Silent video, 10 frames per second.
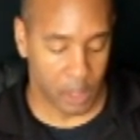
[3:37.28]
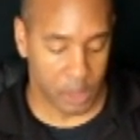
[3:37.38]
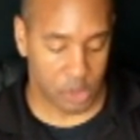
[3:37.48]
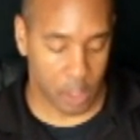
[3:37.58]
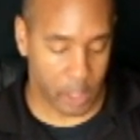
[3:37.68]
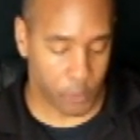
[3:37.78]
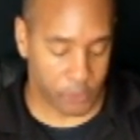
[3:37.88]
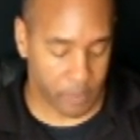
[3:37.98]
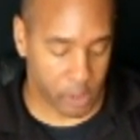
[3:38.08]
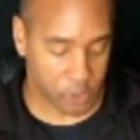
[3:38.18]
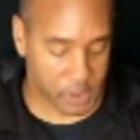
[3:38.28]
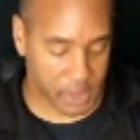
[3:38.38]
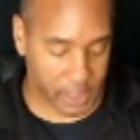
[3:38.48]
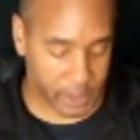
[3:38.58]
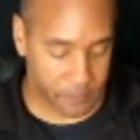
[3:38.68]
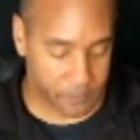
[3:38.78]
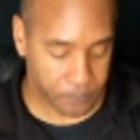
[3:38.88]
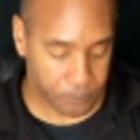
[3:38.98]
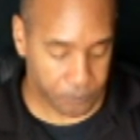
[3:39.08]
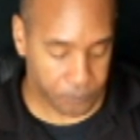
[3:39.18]
Starting with middle C
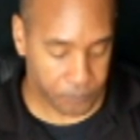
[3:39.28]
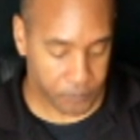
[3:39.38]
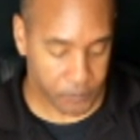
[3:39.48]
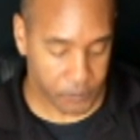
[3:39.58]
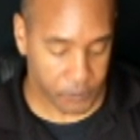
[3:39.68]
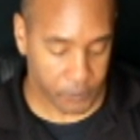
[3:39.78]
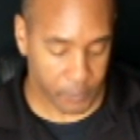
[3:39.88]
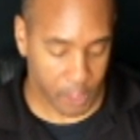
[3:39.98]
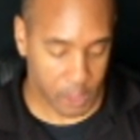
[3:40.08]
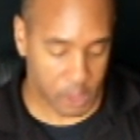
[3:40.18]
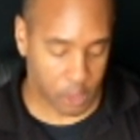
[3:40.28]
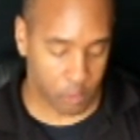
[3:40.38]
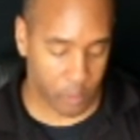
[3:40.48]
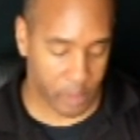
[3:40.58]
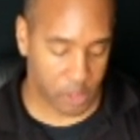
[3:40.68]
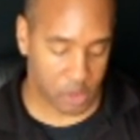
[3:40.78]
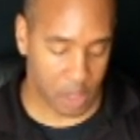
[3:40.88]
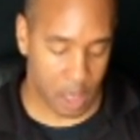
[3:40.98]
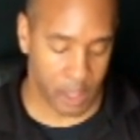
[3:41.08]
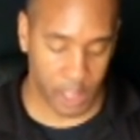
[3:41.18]
is generally where we're going to
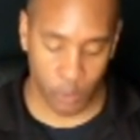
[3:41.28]
start,